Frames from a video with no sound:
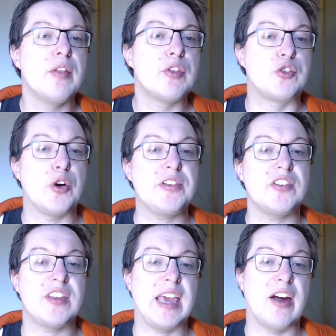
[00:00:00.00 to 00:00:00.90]
The
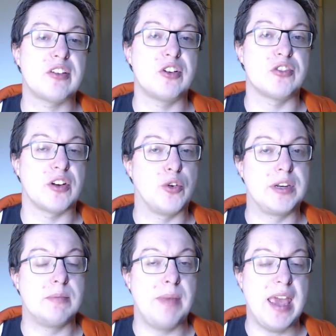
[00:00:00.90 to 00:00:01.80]
choices the characters are going
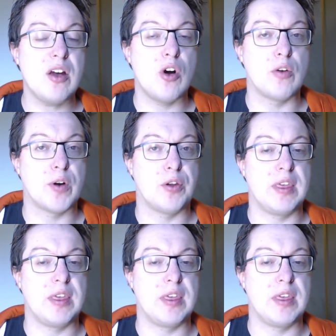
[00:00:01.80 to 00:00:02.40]
to make over